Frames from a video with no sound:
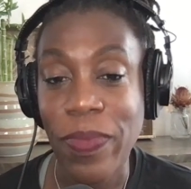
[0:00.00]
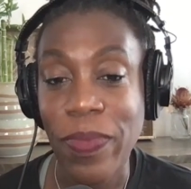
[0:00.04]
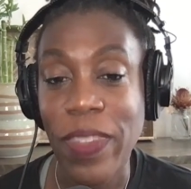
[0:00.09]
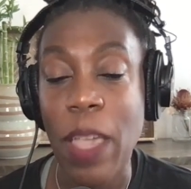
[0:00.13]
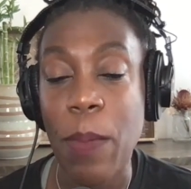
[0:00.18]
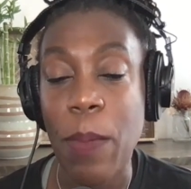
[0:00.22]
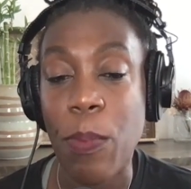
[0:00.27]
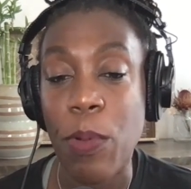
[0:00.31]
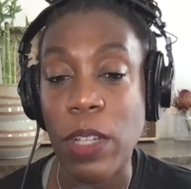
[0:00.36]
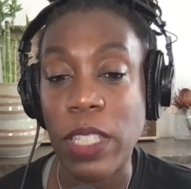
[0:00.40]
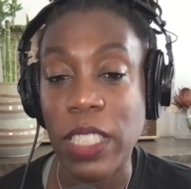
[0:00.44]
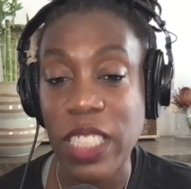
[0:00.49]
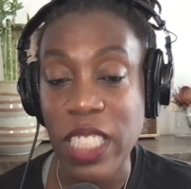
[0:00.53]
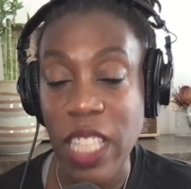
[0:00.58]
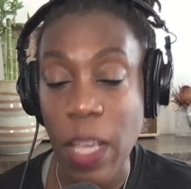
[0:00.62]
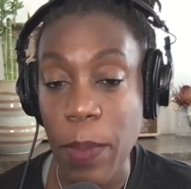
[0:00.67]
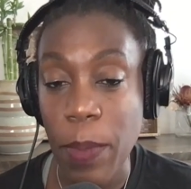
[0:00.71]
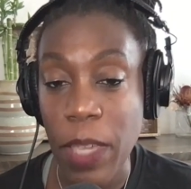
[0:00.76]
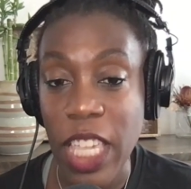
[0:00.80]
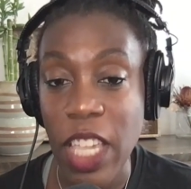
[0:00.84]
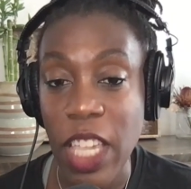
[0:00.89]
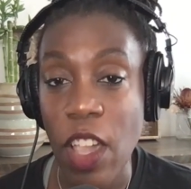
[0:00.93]
and put
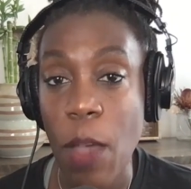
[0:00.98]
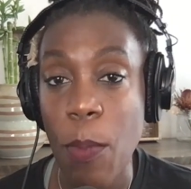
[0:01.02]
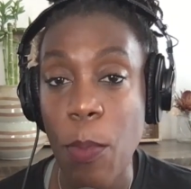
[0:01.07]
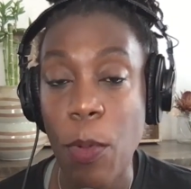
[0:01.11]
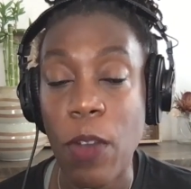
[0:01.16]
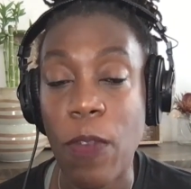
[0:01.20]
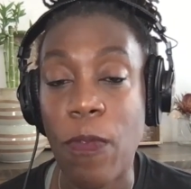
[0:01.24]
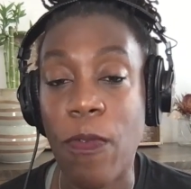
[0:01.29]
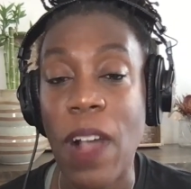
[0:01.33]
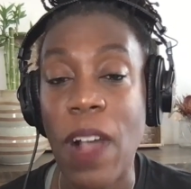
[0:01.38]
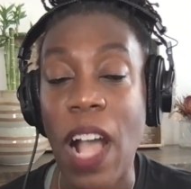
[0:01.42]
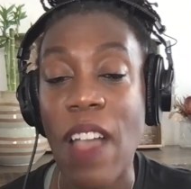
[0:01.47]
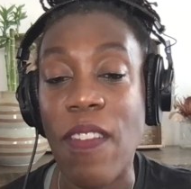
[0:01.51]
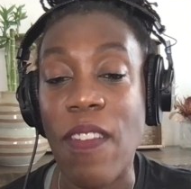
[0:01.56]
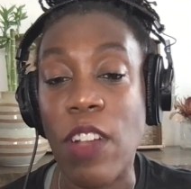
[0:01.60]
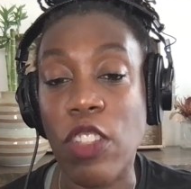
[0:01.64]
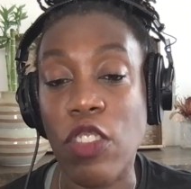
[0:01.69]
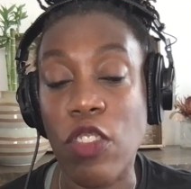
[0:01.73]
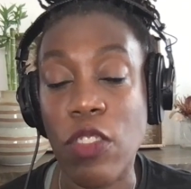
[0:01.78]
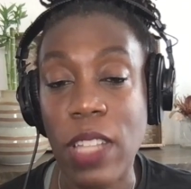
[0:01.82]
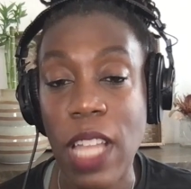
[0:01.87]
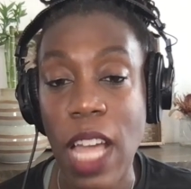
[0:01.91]
some here and put
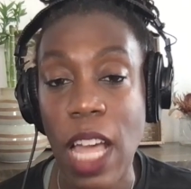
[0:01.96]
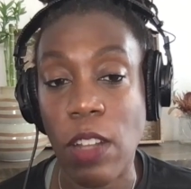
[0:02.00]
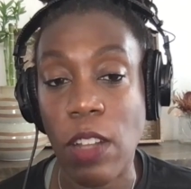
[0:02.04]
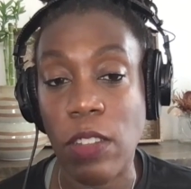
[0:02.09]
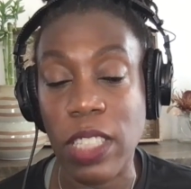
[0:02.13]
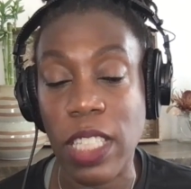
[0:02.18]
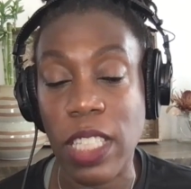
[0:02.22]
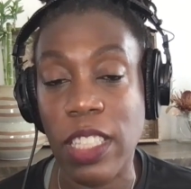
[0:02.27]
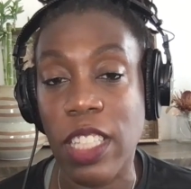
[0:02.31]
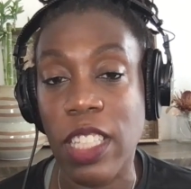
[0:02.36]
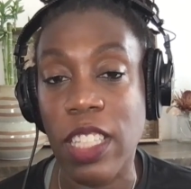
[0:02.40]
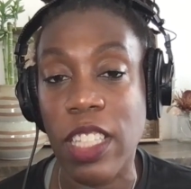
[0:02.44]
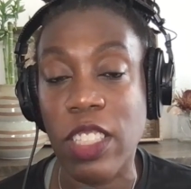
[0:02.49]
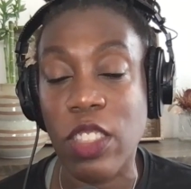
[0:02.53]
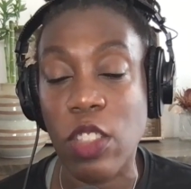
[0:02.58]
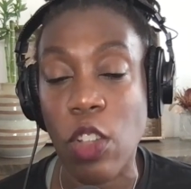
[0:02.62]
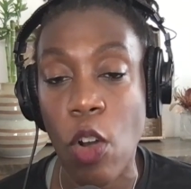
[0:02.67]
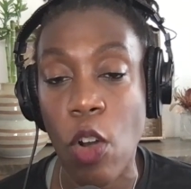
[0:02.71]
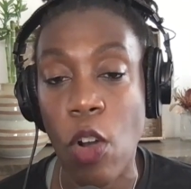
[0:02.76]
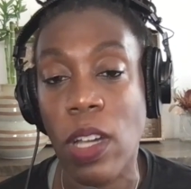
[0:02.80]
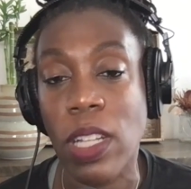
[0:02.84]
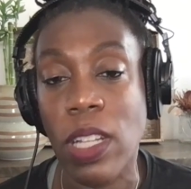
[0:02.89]
$500 into this
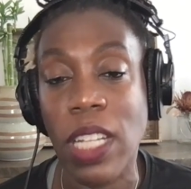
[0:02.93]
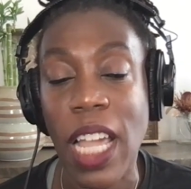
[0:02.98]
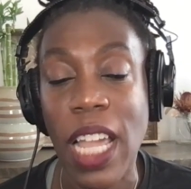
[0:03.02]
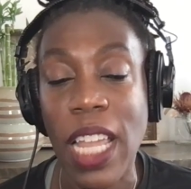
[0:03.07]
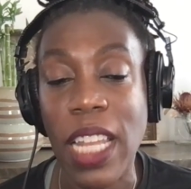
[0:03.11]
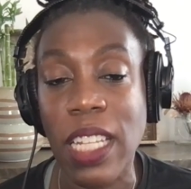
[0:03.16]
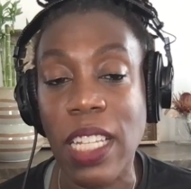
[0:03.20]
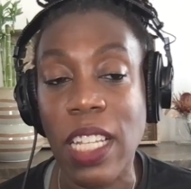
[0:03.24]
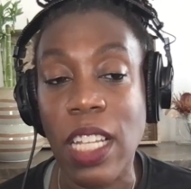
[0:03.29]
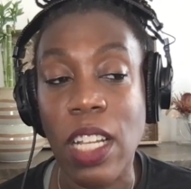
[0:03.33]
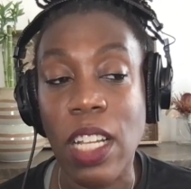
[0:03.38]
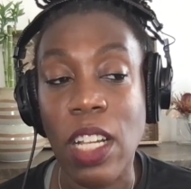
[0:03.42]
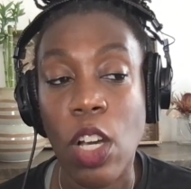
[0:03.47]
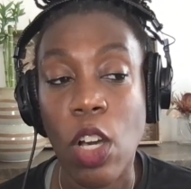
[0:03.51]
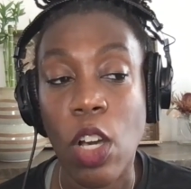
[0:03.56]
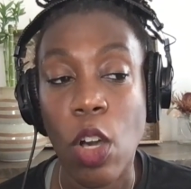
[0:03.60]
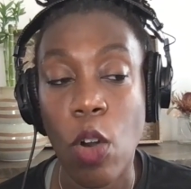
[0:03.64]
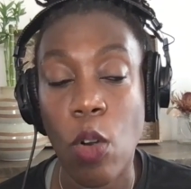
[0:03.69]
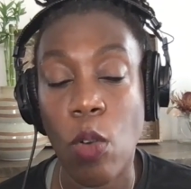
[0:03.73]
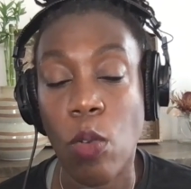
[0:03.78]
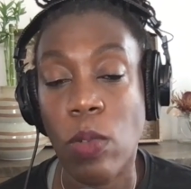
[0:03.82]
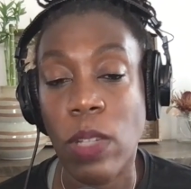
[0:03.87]

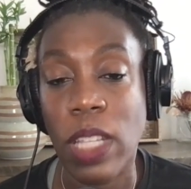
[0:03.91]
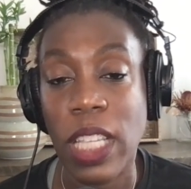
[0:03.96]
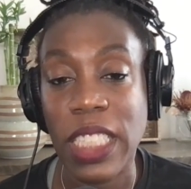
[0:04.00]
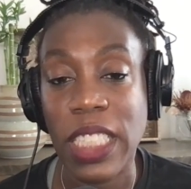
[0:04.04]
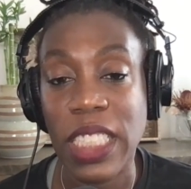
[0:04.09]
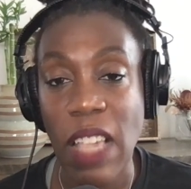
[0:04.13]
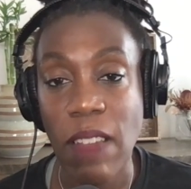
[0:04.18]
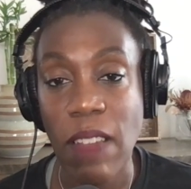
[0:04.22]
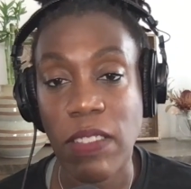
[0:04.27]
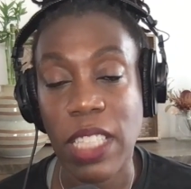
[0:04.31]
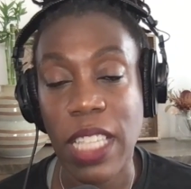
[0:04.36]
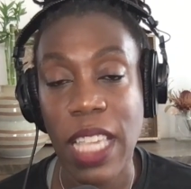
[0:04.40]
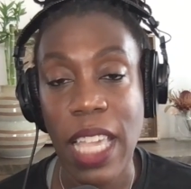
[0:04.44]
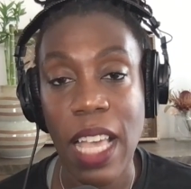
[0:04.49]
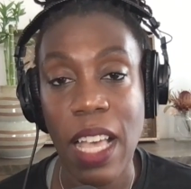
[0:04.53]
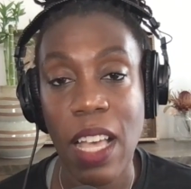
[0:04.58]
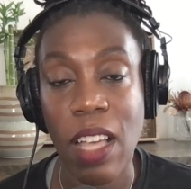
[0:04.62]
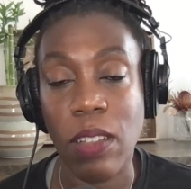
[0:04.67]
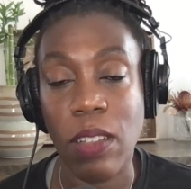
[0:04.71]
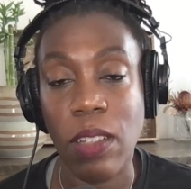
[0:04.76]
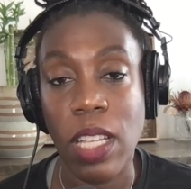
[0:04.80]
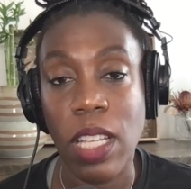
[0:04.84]
online-only savings
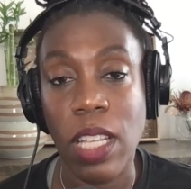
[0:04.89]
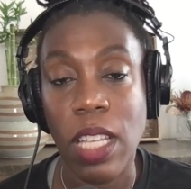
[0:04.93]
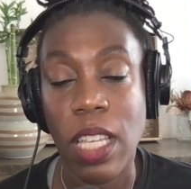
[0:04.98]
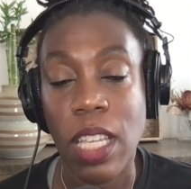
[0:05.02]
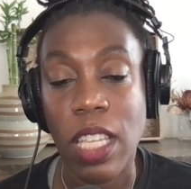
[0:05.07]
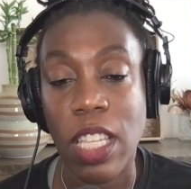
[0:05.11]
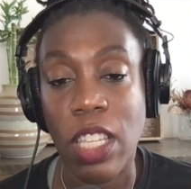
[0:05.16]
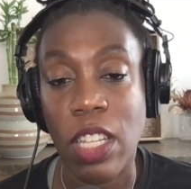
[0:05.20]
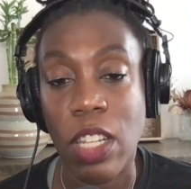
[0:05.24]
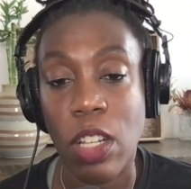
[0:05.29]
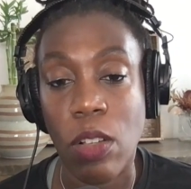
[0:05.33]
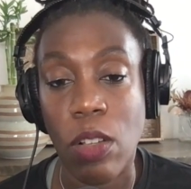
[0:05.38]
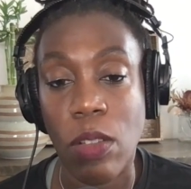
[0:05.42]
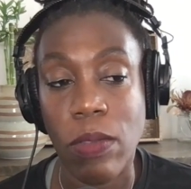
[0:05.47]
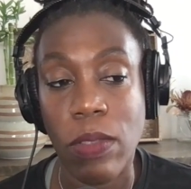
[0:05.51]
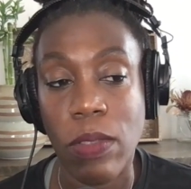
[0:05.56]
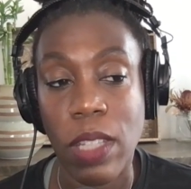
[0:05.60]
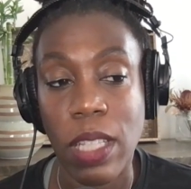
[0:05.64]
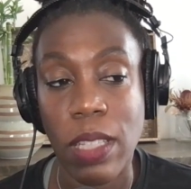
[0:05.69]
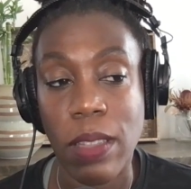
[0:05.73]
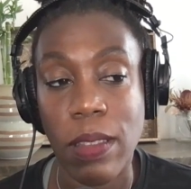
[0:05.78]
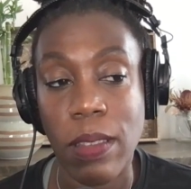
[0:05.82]
account, you know,
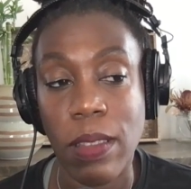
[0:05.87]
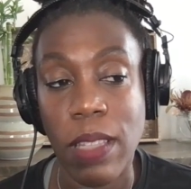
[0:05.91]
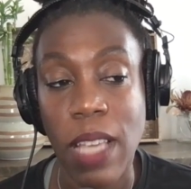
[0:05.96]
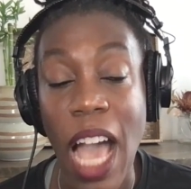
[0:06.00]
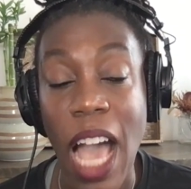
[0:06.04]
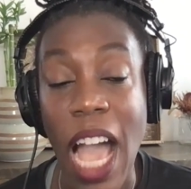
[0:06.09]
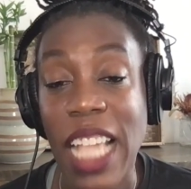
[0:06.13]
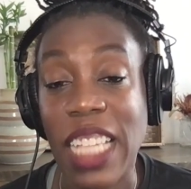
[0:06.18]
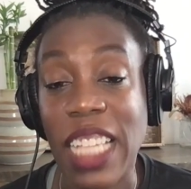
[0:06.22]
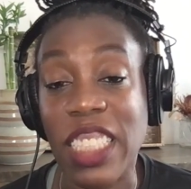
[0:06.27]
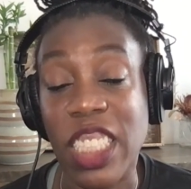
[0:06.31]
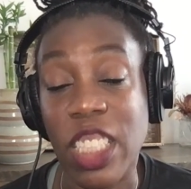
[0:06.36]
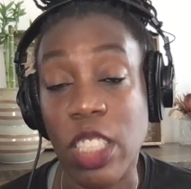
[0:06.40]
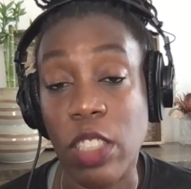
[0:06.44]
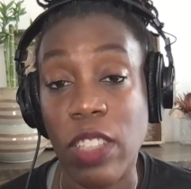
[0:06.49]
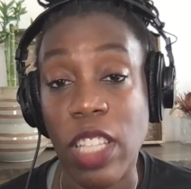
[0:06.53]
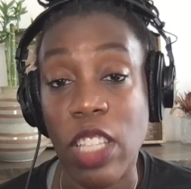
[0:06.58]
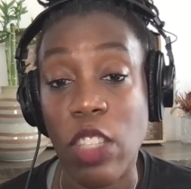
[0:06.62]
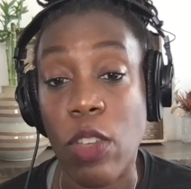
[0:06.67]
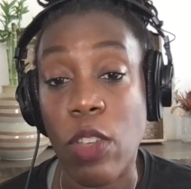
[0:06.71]
the highest yield that you